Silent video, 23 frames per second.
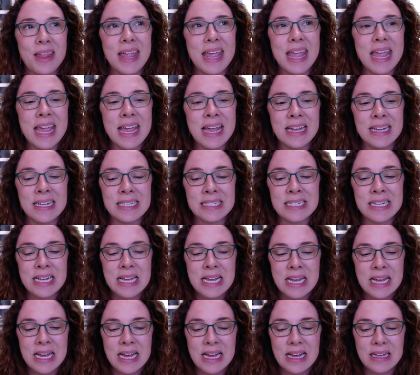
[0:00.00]
And,
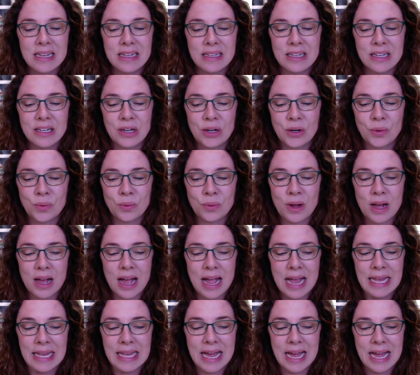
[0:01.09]
y'all
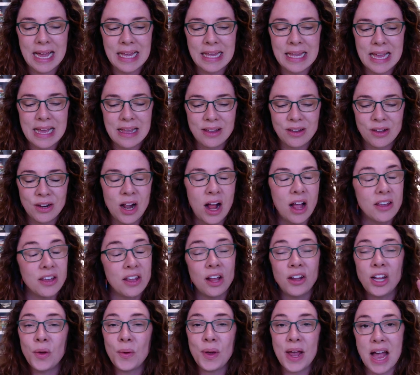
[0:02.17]

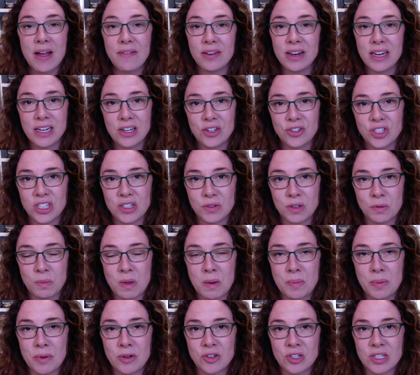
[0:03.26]
know I have an issue with
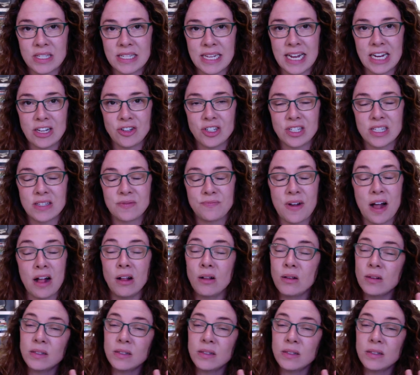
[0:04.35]
people just saying, just follow